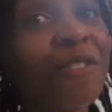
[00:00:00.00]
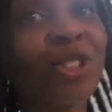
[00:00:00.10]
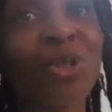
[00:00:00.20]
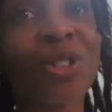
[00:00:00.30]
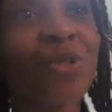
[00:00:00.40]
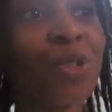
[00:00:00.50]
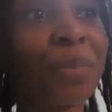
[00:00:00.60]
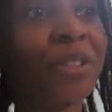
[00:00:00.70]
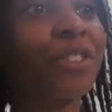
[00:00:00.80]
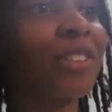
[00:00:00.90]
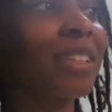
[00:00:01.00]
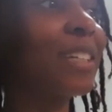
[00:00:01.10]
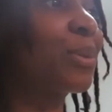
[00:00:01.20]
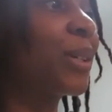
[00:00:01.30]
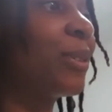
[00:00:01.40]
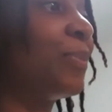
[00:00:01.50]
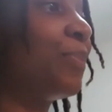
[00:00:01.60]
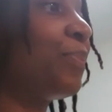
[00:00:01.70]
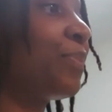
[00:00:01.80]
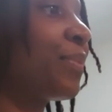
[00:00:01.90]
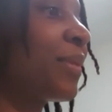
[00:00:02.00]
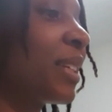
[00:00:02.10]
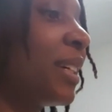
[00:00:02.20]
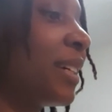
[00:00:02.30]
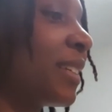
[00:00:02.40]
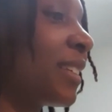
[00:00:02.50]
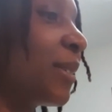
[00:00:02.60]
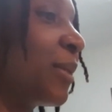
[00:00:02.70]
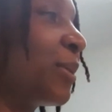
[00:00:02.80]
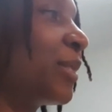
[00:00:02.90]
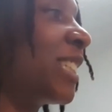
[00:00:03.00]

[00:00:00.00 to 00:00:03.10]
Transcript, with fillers: a George Foreman grill as well so we'll